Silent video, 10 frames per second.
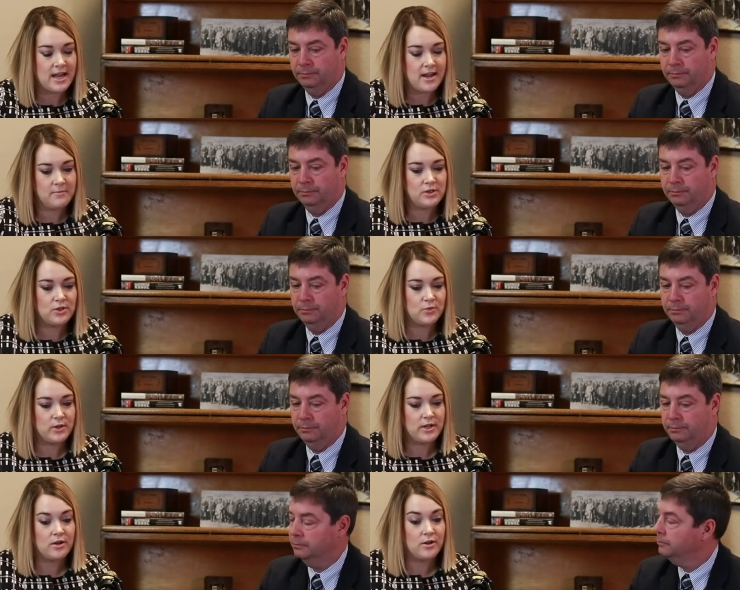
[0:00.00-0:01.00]
Speaker 1: named
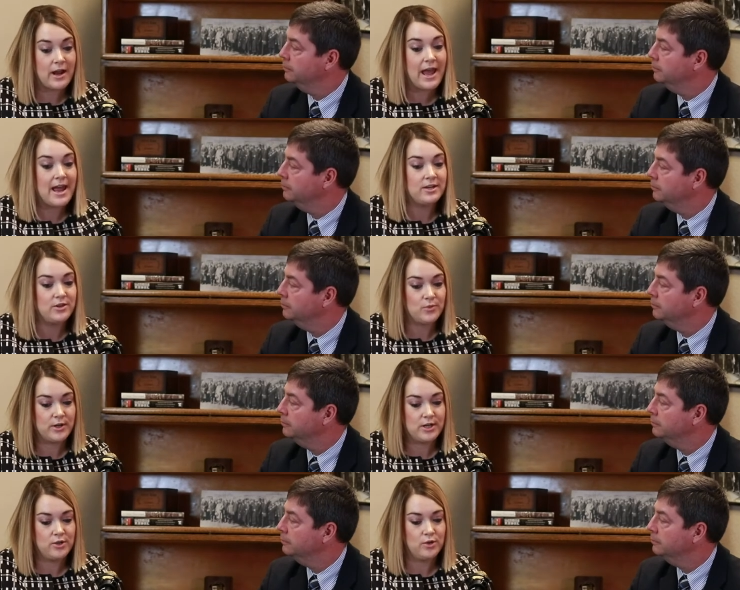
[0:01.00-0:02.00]
three or had
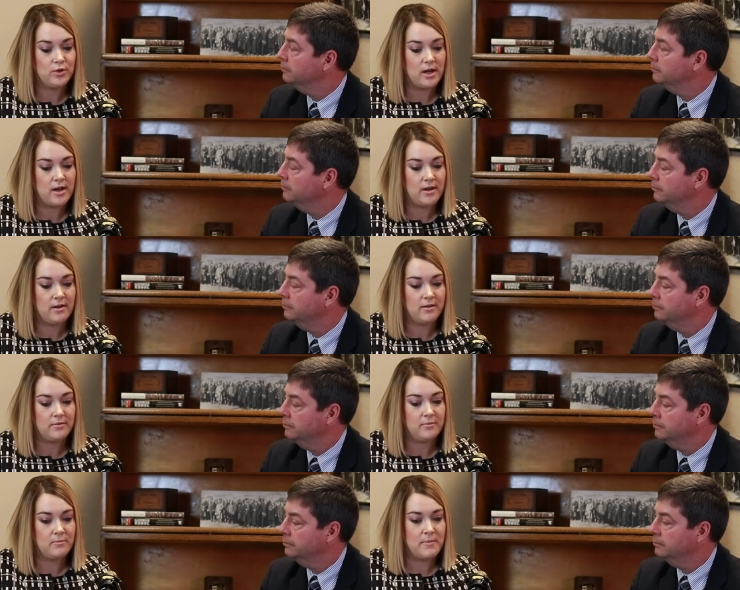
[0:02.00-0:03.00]
three new
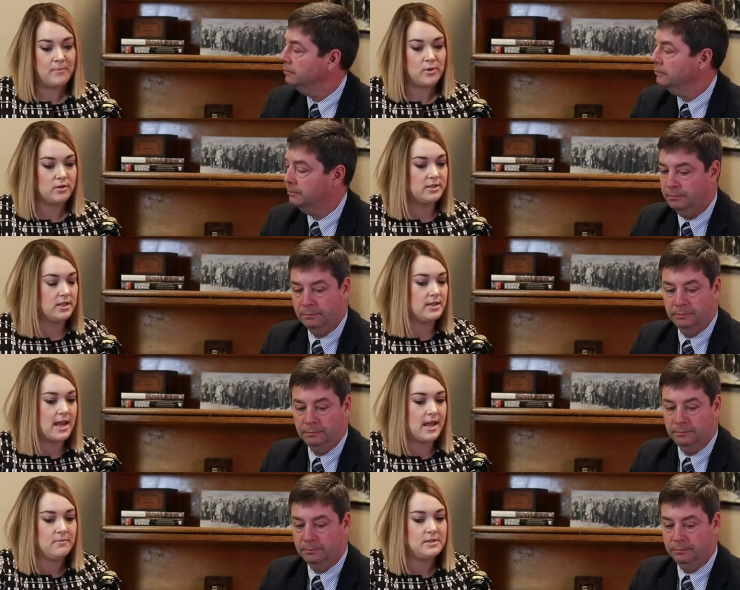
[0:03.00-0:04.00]
uh, members
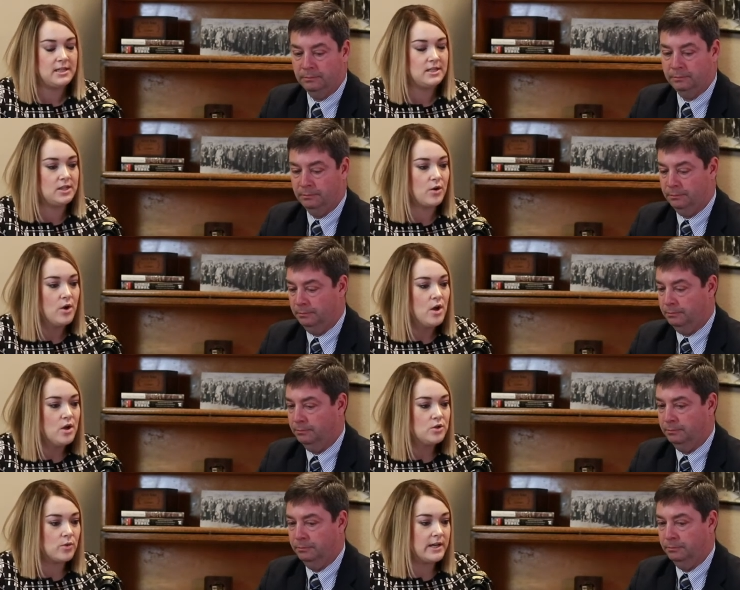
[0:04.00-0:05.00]
named. And so
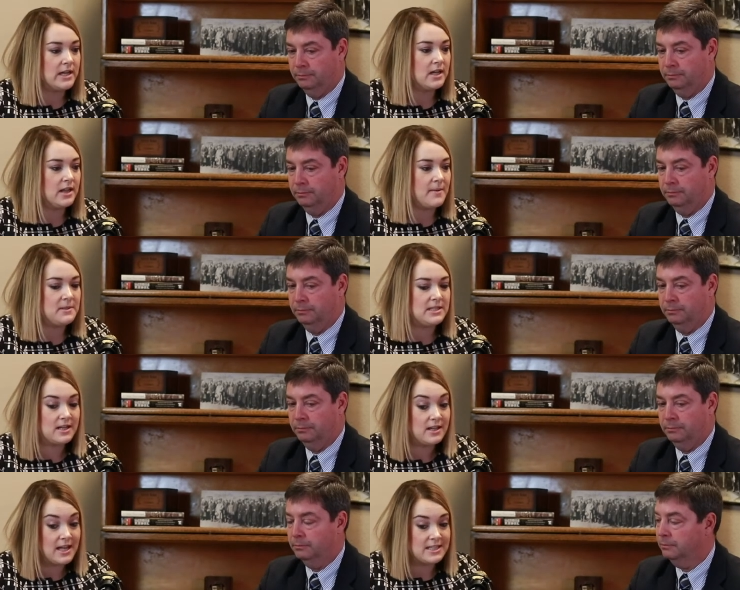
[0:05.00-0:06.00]
Doreen
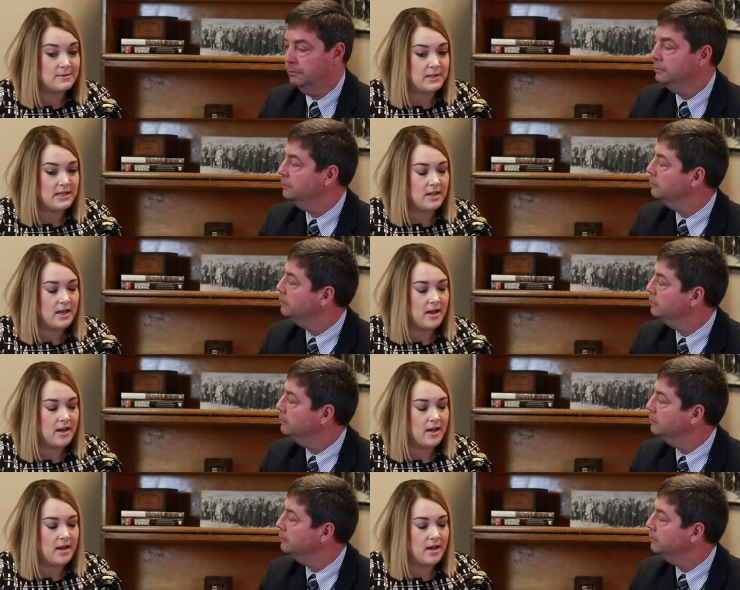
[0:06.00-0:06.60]
Gillespie,